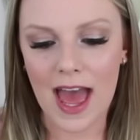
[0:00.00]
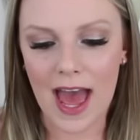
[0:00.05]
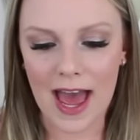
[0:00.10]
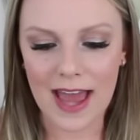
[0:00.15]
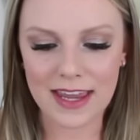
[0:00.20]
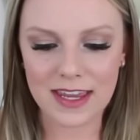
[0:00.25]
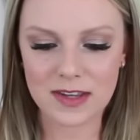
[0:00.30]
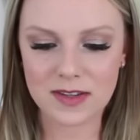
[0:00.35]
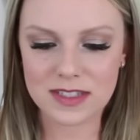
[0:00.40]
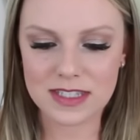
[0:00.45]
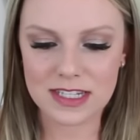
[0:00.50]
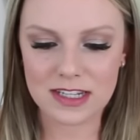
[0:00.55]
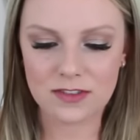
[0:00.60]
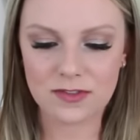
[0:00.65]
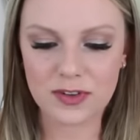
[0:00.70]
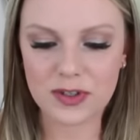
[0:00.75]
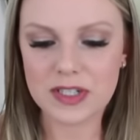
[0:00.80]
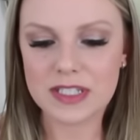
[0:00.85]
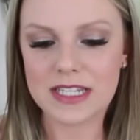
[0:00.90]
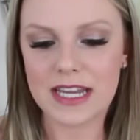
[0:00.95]
I use
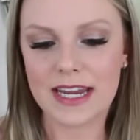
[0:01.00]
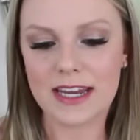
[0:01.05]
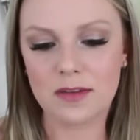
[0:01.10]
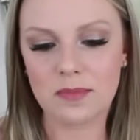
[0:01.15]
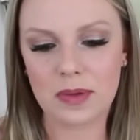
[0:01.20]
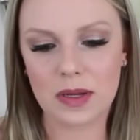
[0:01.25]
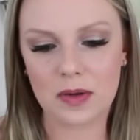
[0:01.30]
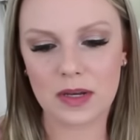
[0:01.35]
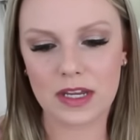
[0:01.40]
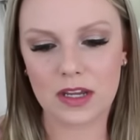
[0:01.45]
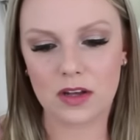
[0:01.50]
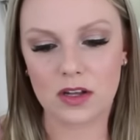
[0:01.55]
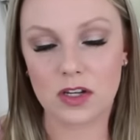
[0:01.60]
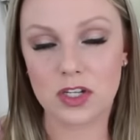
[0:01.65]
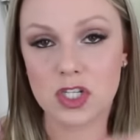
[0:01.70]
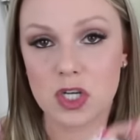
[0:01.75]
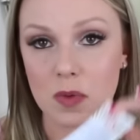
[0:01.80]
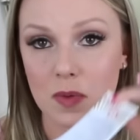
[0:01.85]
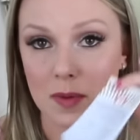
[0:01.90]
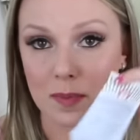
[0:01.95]
the First Aid Beauty
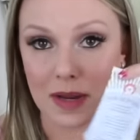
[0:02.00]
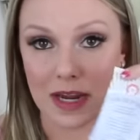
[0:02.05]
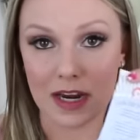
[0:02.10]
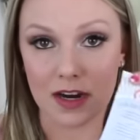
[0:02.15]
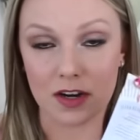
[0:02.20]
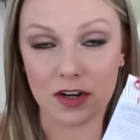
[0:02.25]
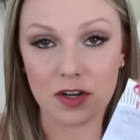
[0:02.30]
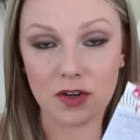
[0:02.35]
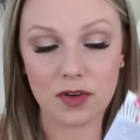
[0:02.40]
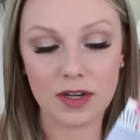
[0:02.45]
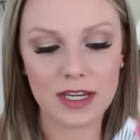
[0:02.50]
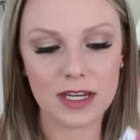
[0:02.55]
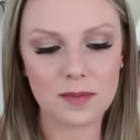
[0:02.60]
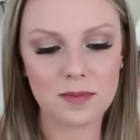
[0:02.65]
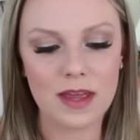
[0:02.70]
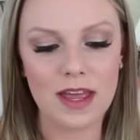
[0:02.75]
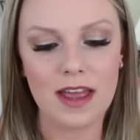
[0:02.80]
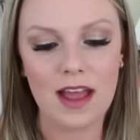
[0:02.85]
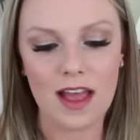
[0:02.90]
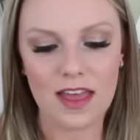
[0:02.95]
Ultra Repair
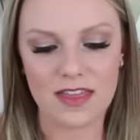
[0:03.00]
Cream.